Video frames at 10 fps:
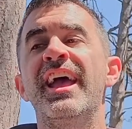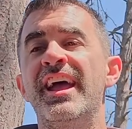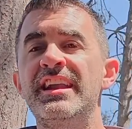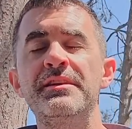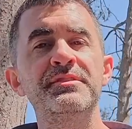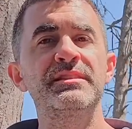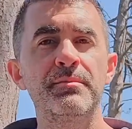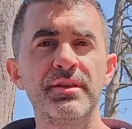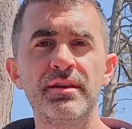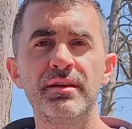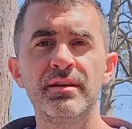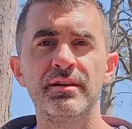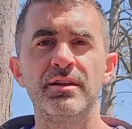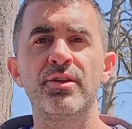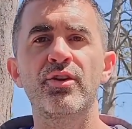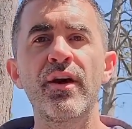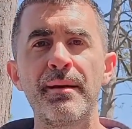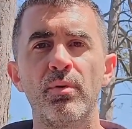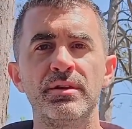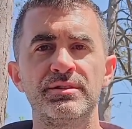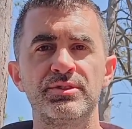and even some of the, you know, the crap ones